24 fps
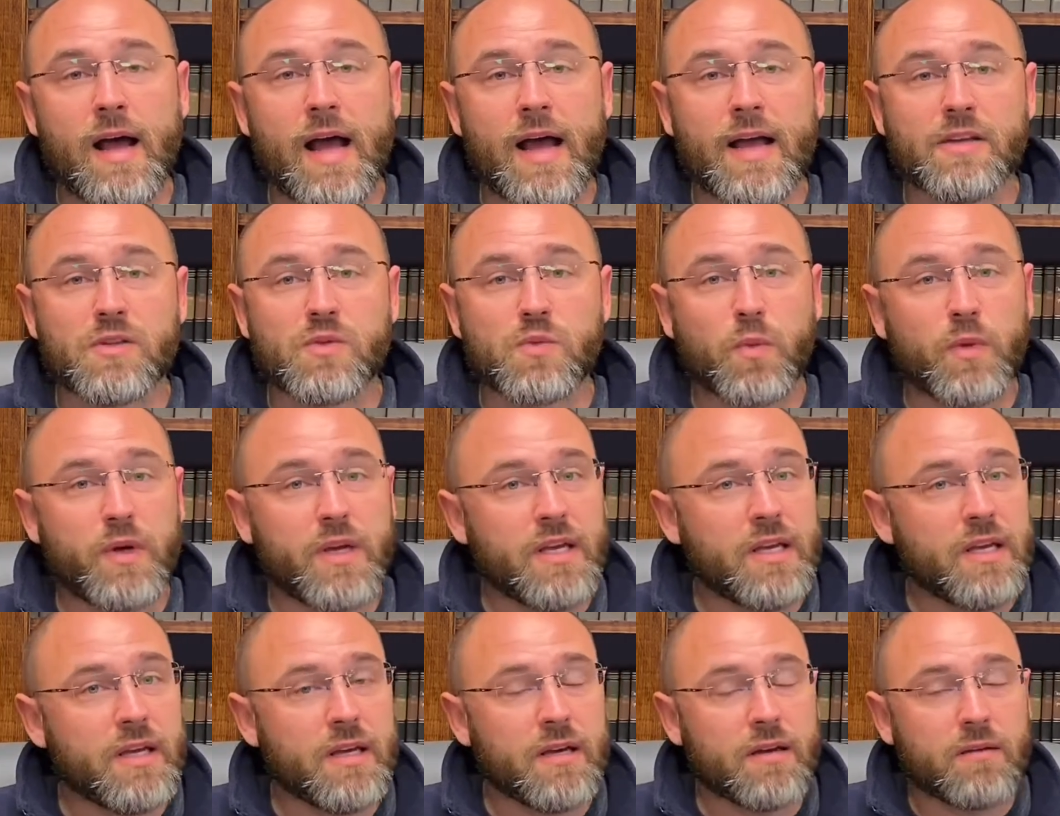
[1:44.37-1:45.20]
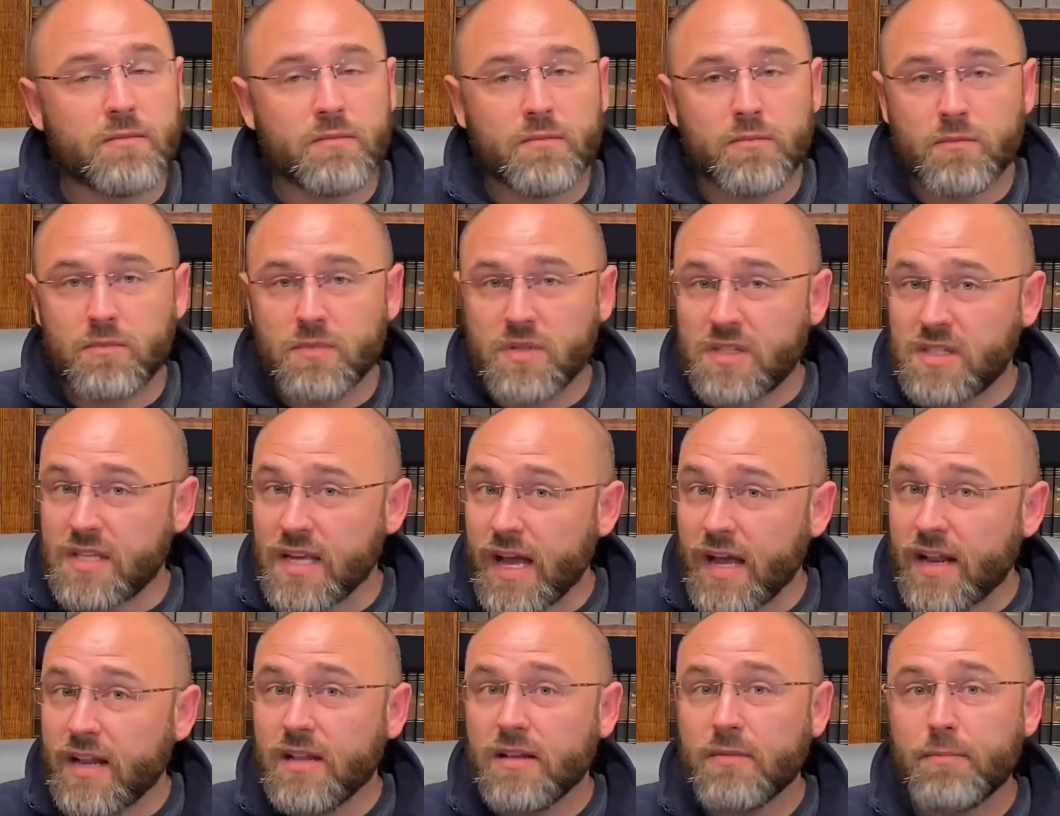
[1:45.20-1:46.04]
as we
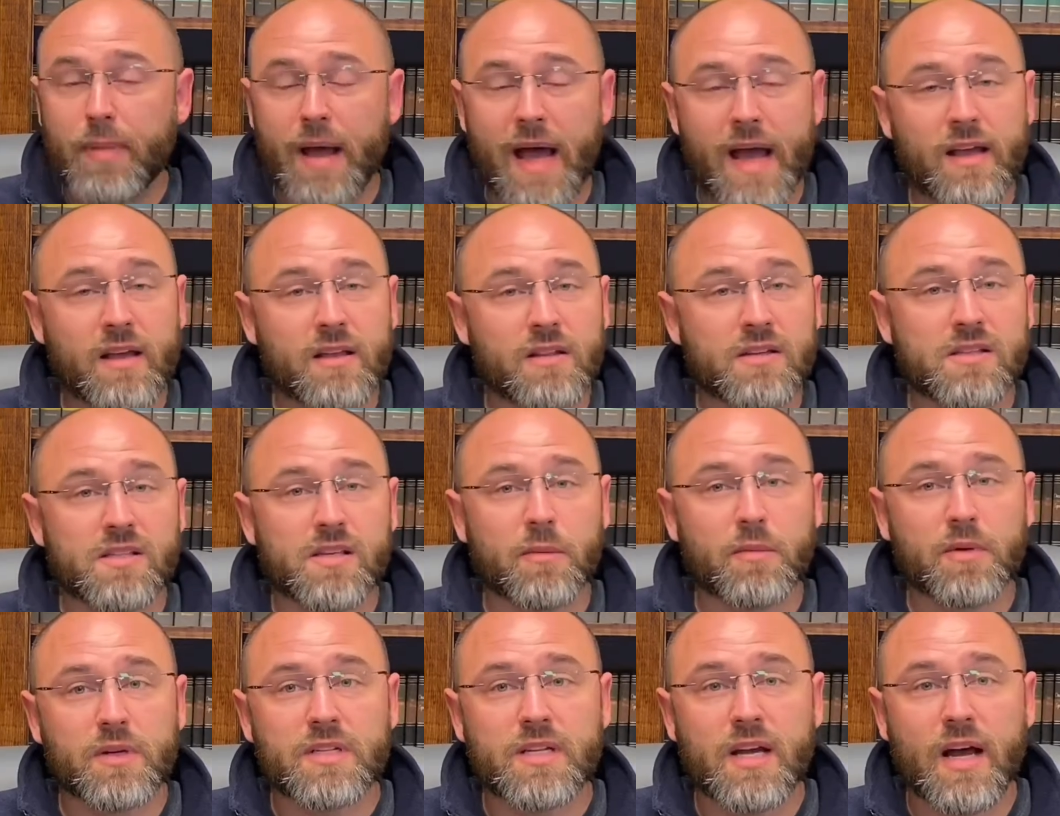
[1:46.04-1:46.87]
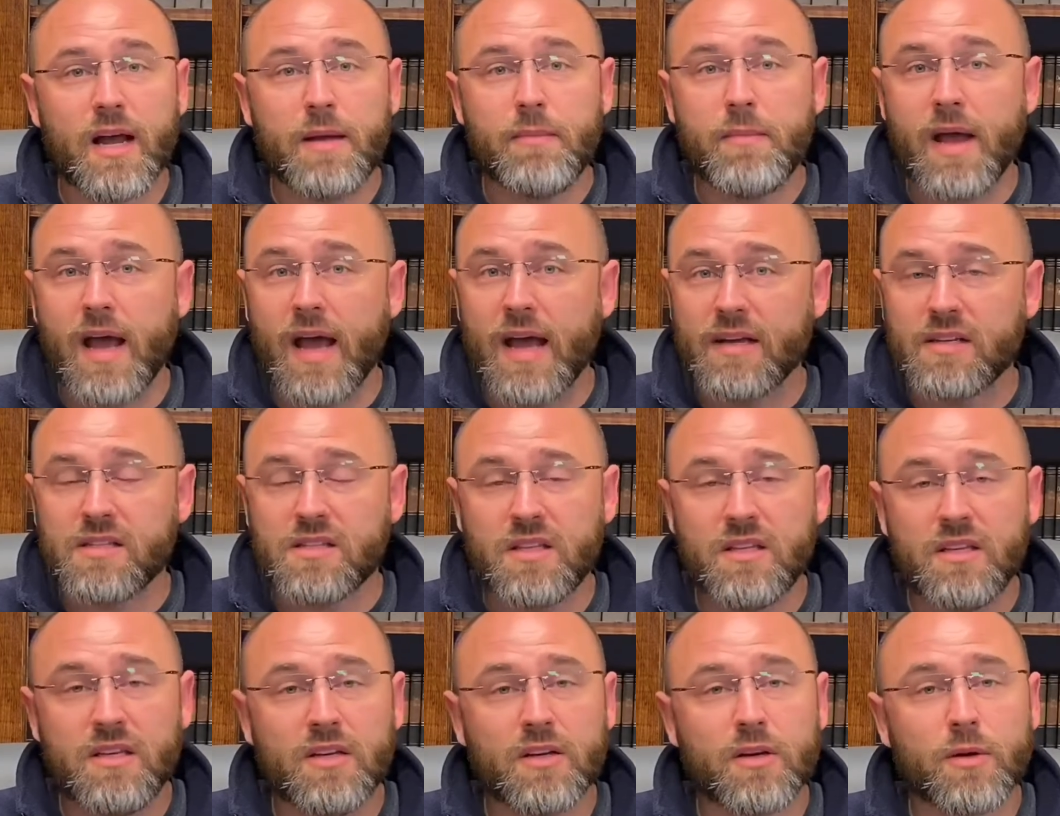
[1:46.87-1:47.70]
said back in the summertime, as
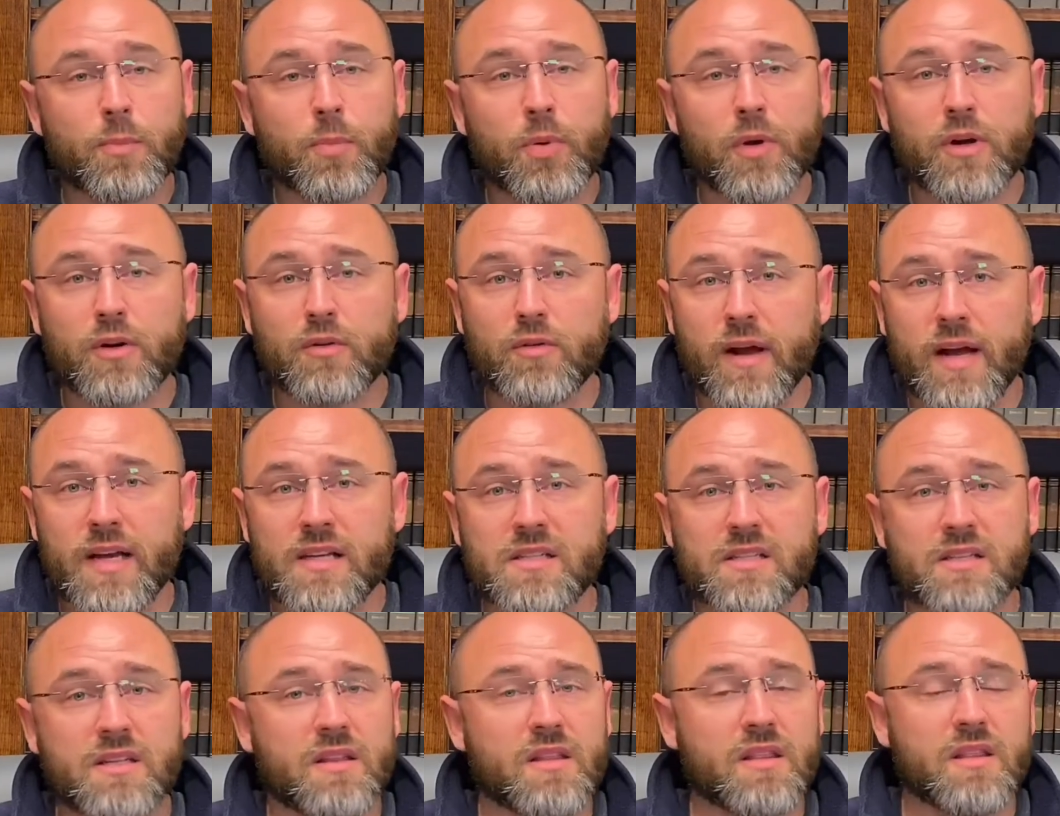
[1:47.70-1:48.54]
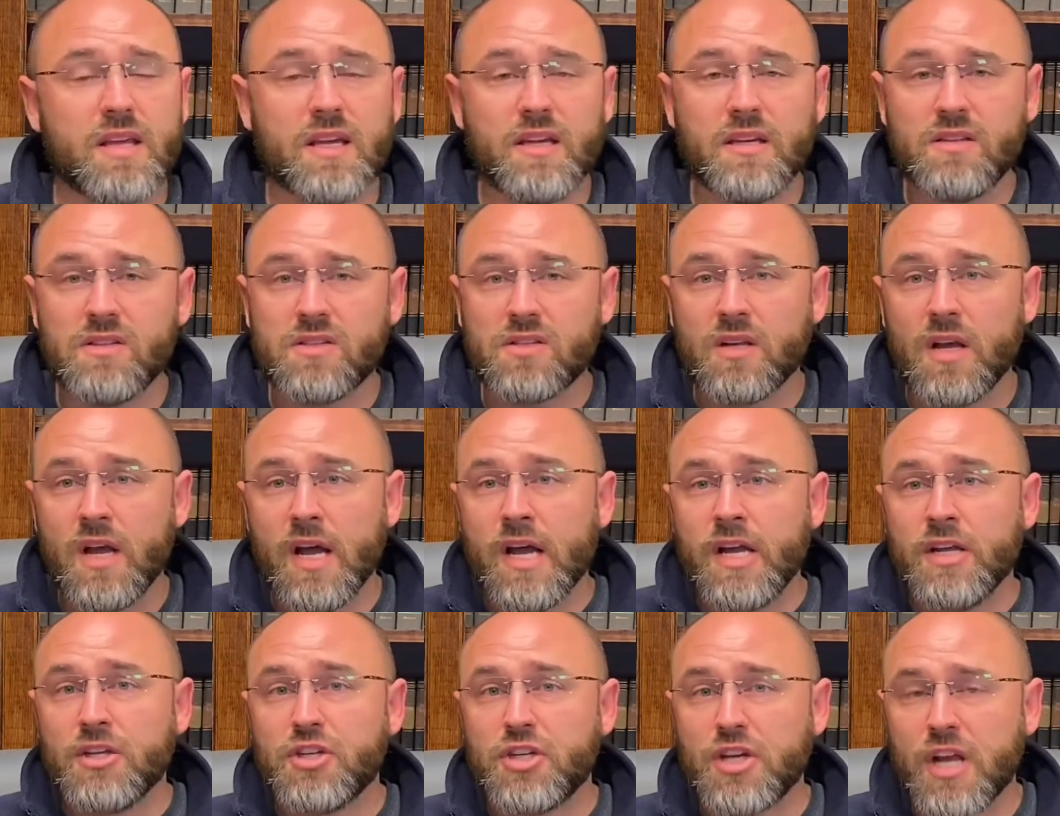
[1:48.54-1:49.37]
the year progressed and things
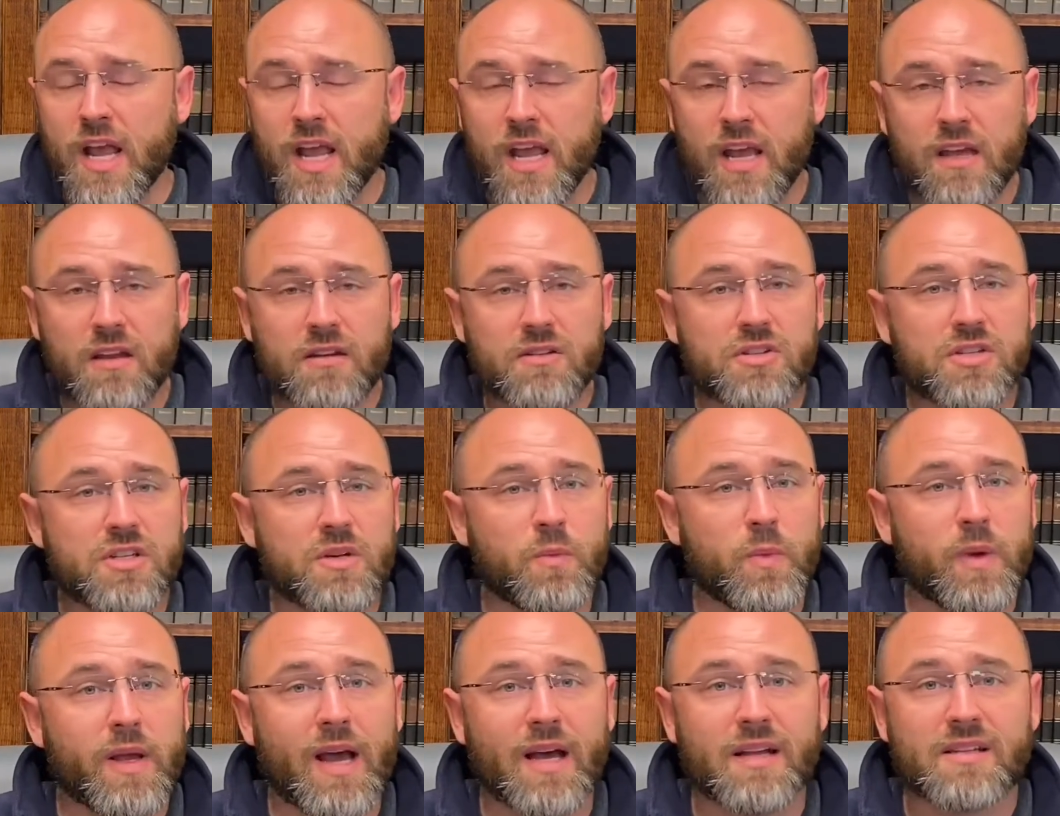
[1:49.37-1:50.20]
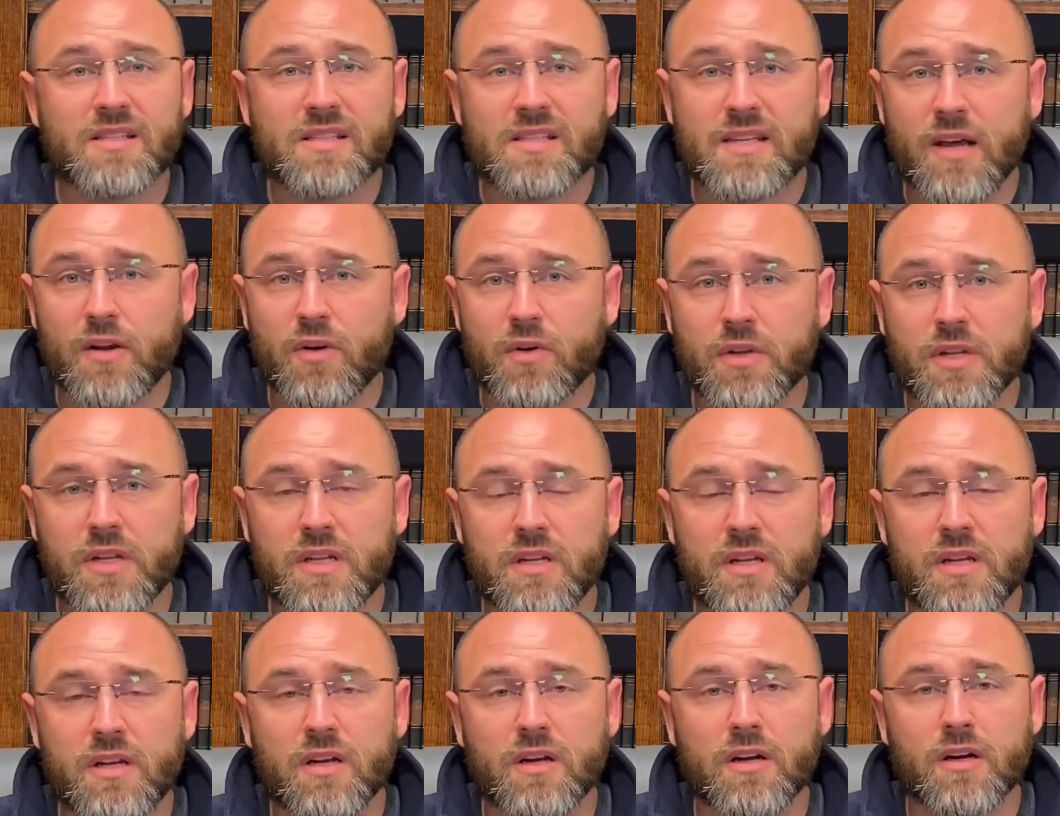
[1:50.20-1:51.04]
changed and we got settled in
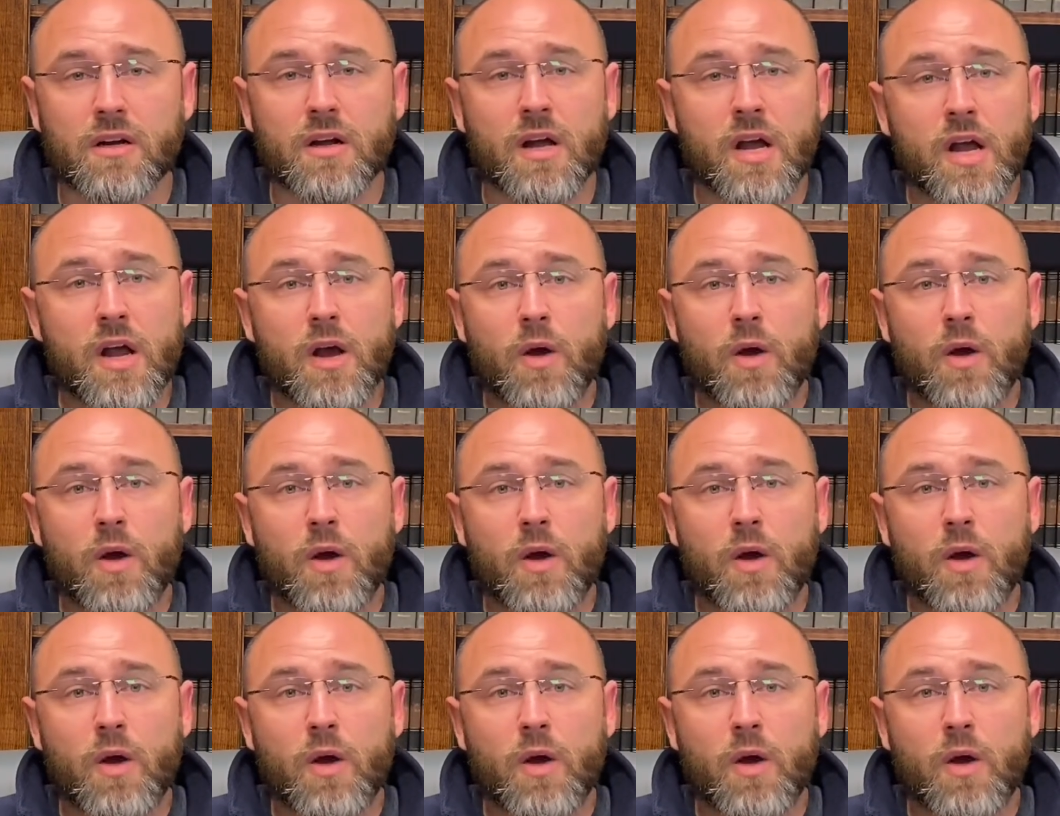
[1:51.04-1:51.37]
here,